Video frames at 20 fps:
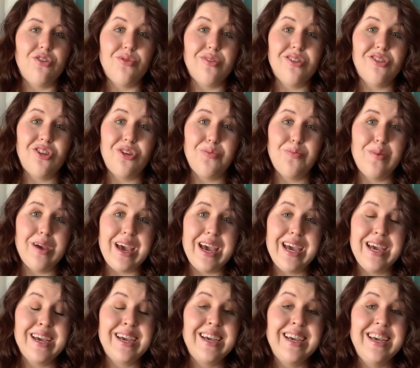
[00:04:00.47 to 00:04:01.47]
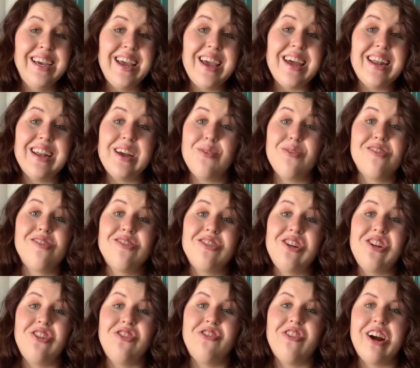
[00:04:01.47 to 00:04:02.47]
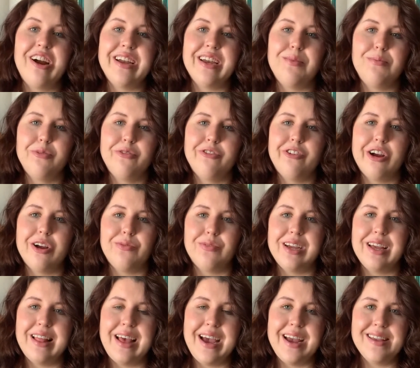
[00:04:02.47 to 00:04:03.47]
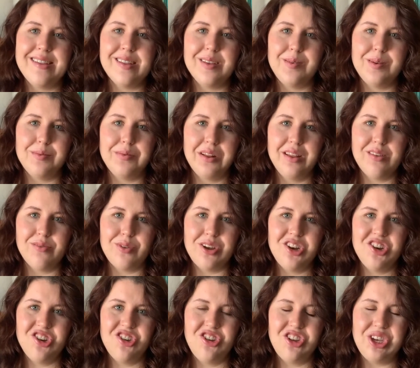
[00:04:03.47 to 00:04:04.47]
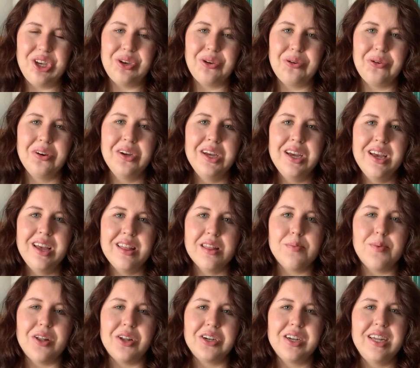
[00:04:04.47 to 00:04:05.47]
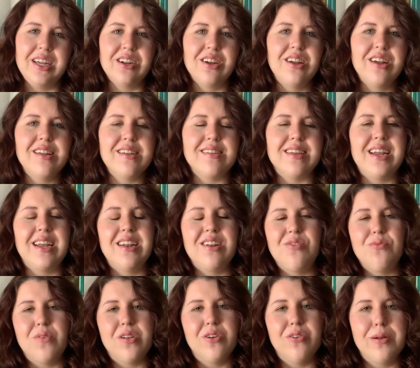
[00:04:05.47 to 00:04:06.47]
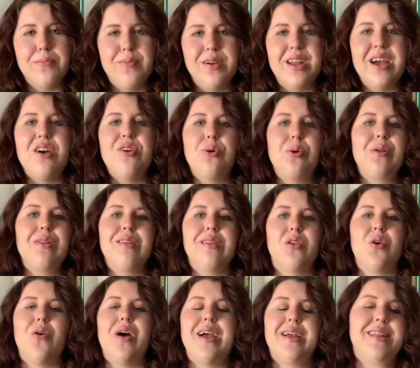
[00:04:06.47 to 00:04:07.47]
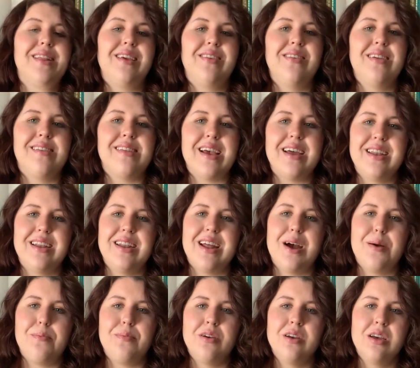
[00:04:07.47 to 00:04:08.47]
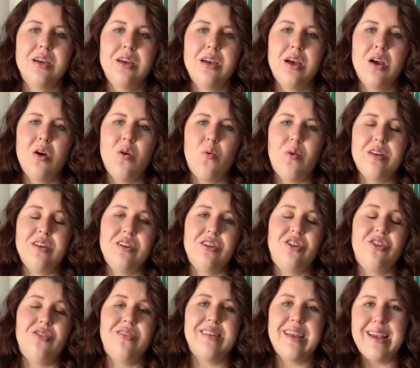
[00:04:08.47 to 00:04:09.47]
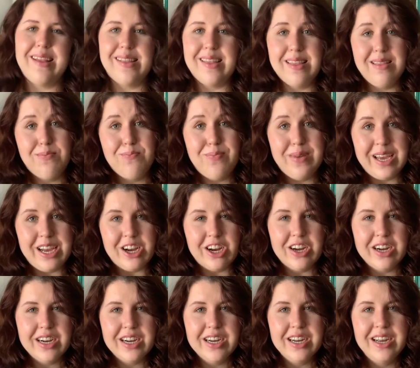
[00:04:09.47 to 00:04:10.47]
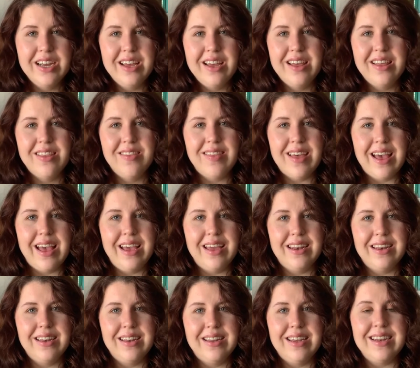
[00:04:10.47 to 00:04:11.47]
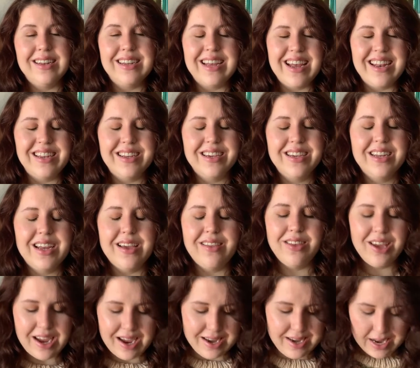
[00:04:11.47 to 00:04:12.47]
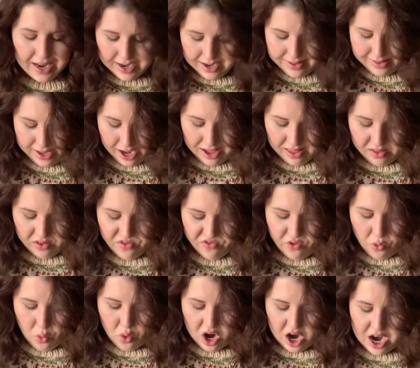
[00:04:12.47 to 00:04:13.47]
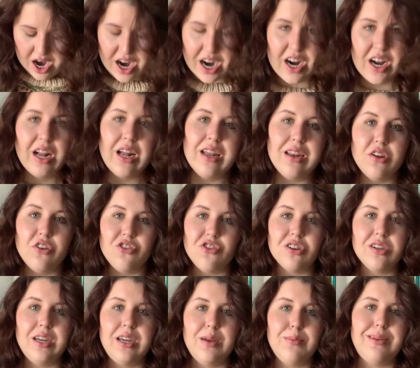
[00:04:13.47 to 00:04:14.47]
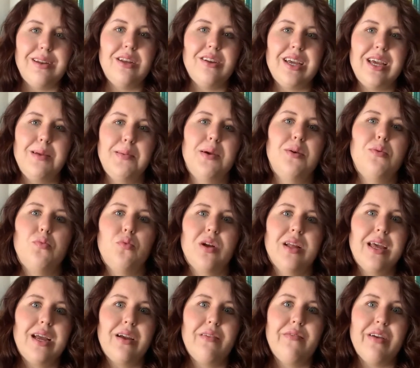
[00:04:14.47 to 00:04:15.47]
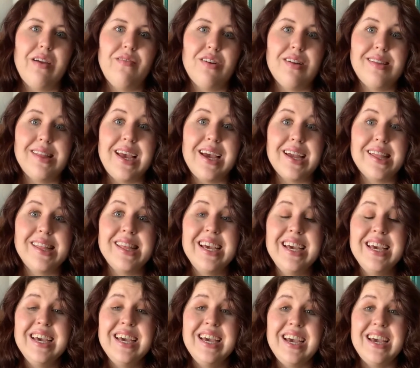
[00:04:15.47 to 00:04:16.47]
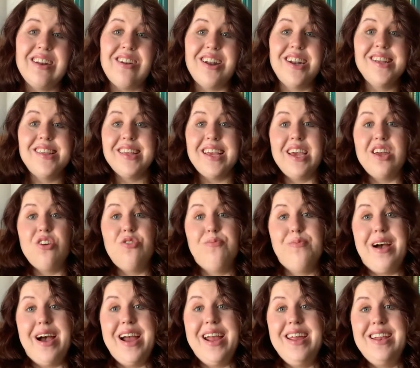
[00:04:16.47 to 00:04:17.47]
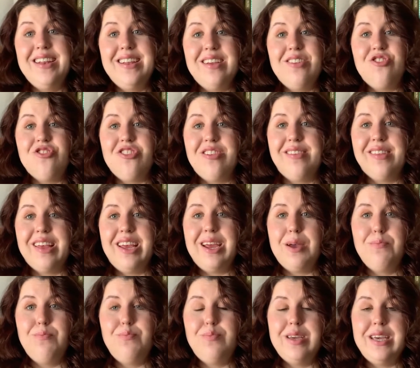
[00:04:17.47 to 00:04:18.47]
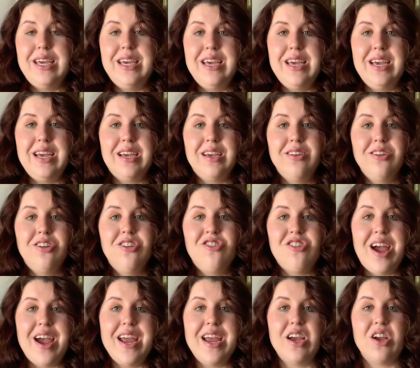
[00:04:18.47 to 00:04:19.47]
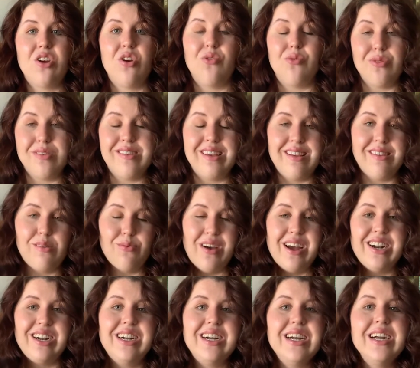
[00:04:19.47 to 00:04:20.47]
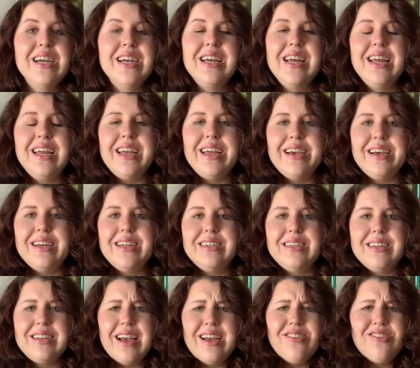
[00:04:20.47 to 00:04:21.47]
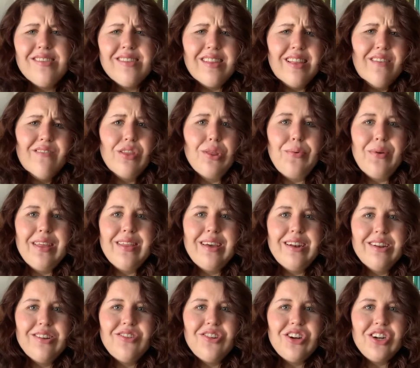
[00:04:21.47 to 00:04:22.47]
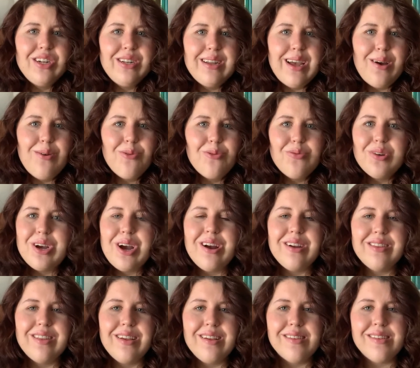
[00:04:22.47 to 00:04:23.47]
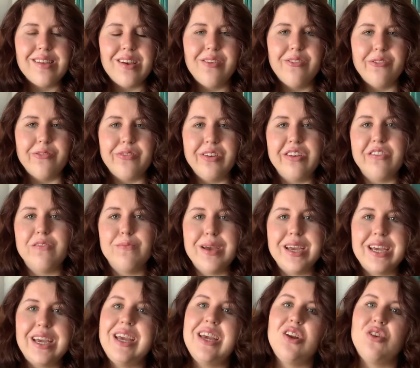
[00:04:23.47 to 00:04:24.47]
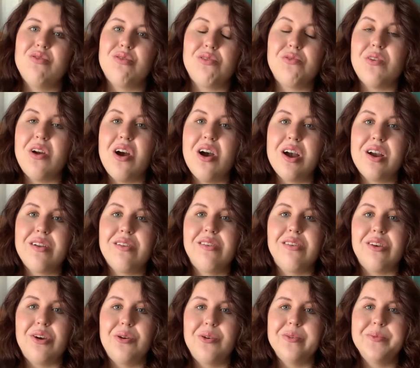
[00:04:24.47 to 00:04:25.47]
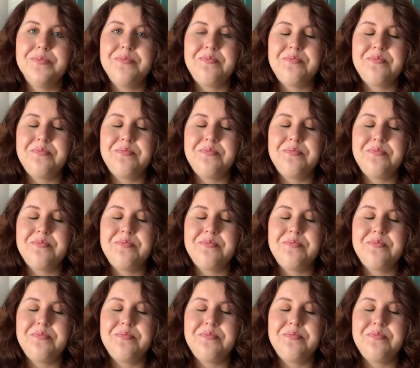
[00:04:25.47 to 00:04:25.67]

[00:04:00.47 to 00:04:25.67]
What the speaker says: was too big and I was too far in before I realized to be able to switch to smaller needles, and I didn't want to rip it out. And so I'd say this ended up 1 to 2 sizes bigger than intended. I think I knit a size 4 initially, but it came out more like a 5 or 6. And honestly, I don't mind. It's just like a big, giant, cozy sweater, and I just love the way that it turned out regardless of if my gauge was wrong. So